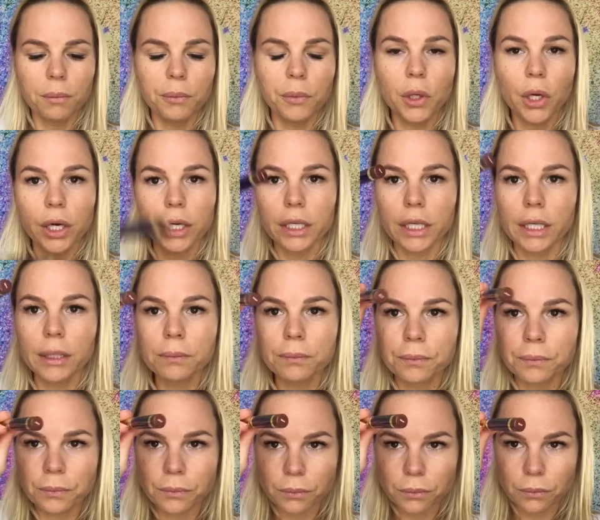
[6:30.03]
Garnet,
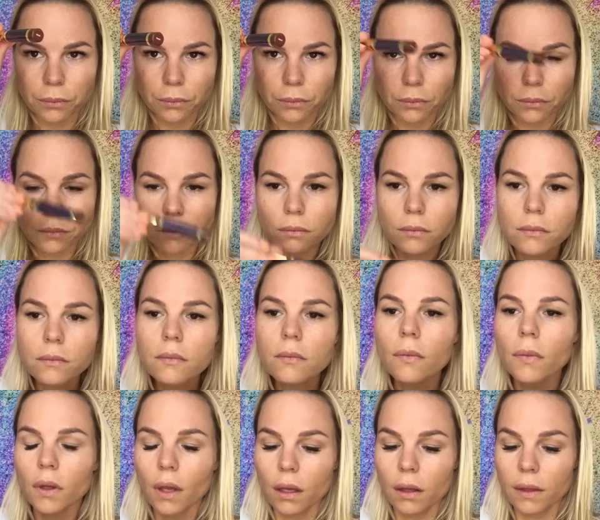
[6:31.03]

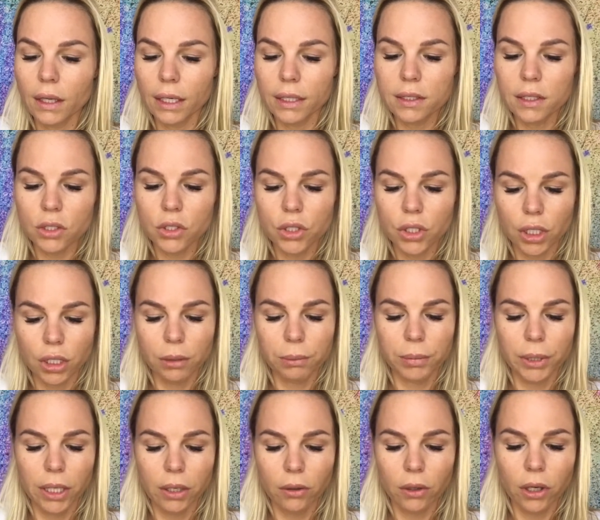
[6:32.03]
and that is a dark
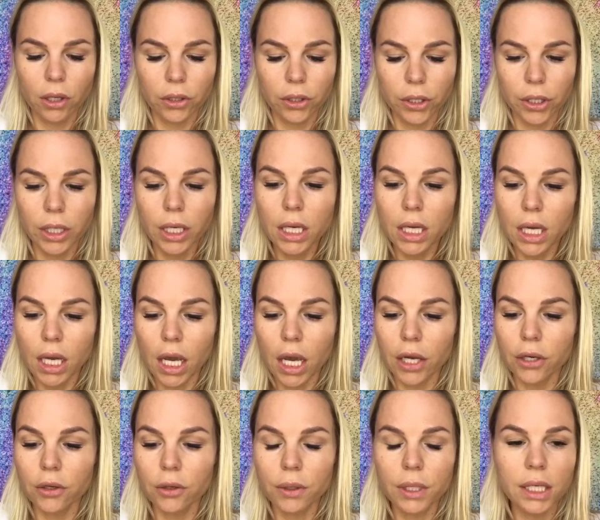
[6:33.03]
brown color,
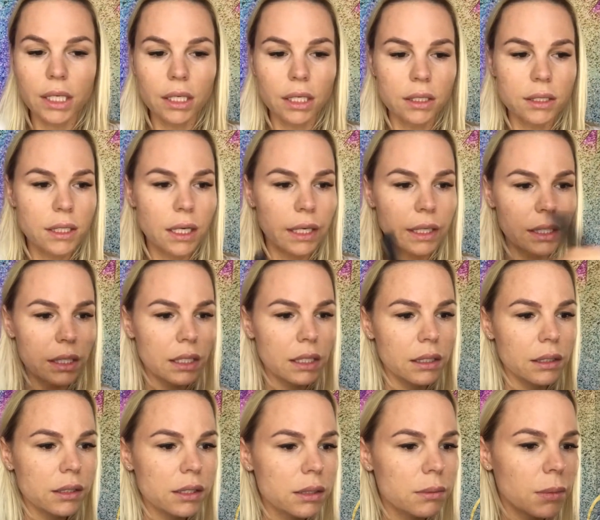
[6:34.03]
and you need a
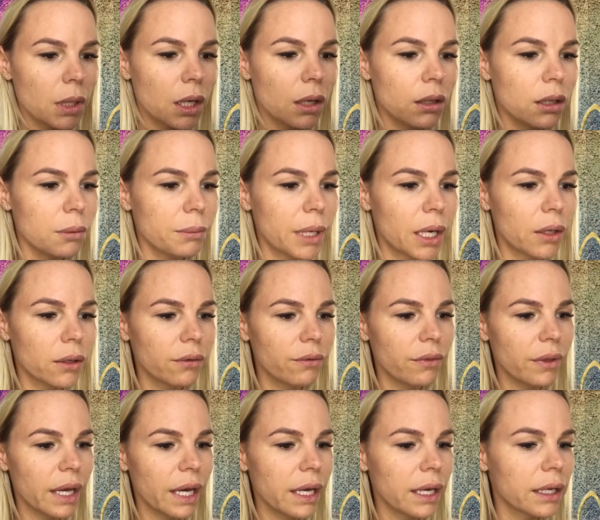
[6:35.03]
tiny small amount of
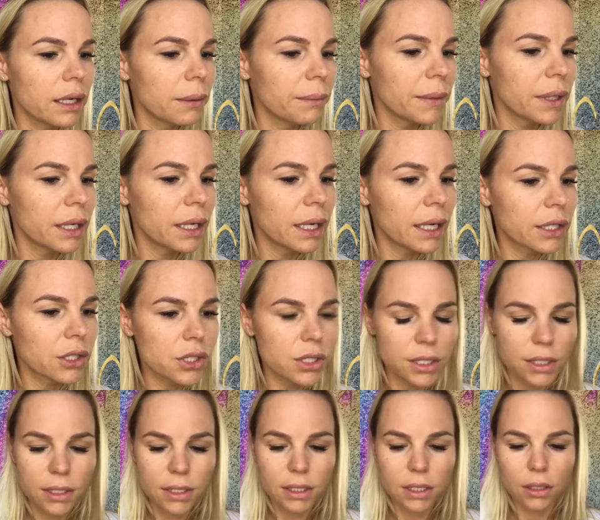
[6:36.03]
that, and I'm gonna
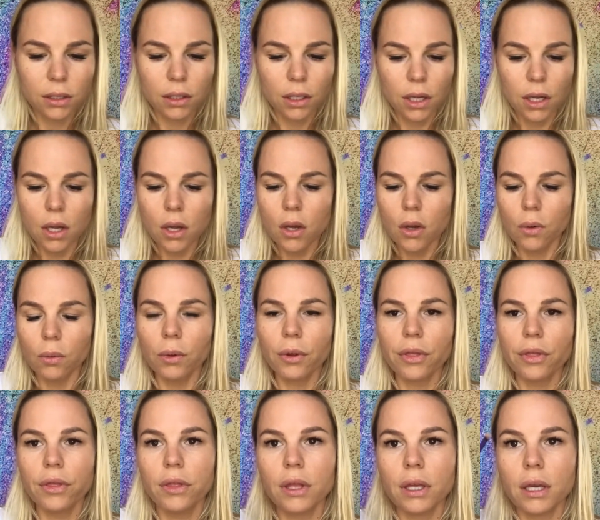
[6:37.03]
actually stick with
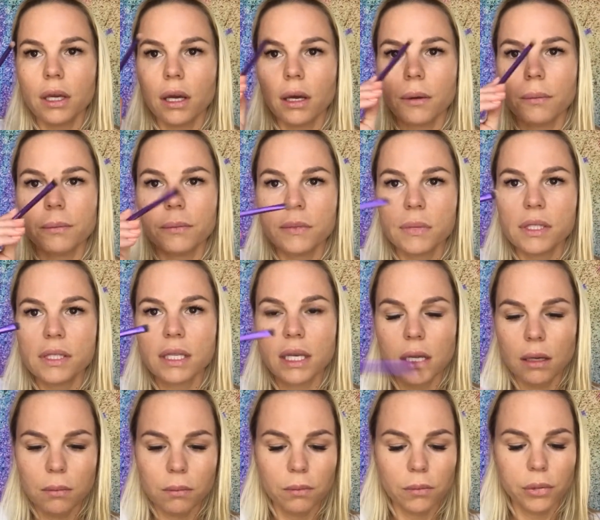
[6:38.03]
the
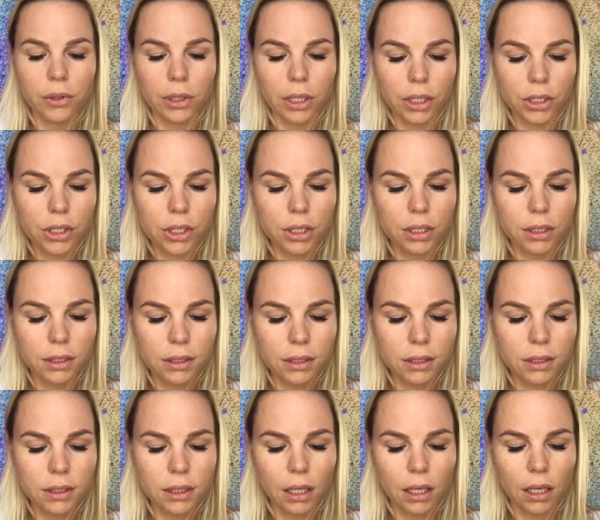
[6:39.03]
same brush. This
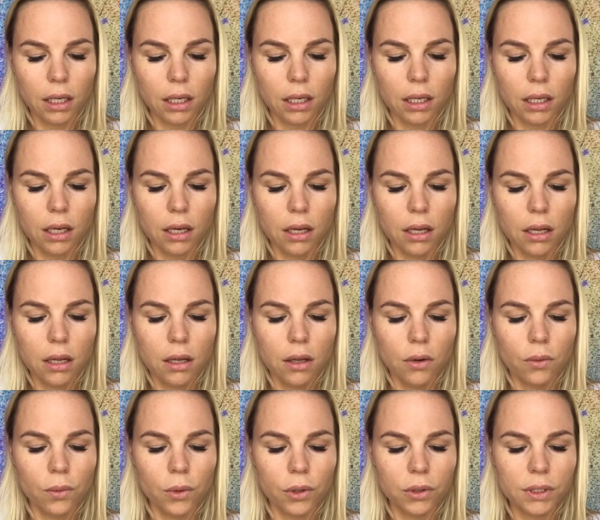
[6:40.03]
is a
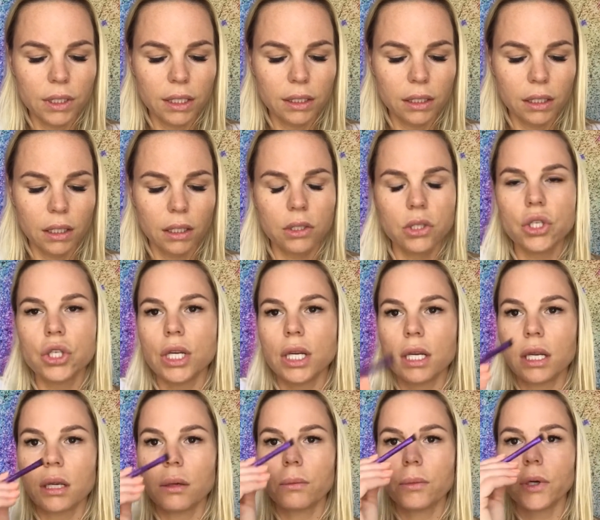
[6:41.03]
Real Techniques
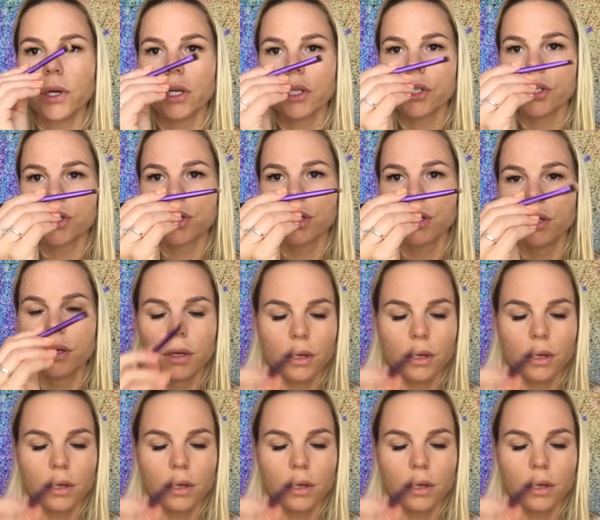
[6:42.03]
shading brush.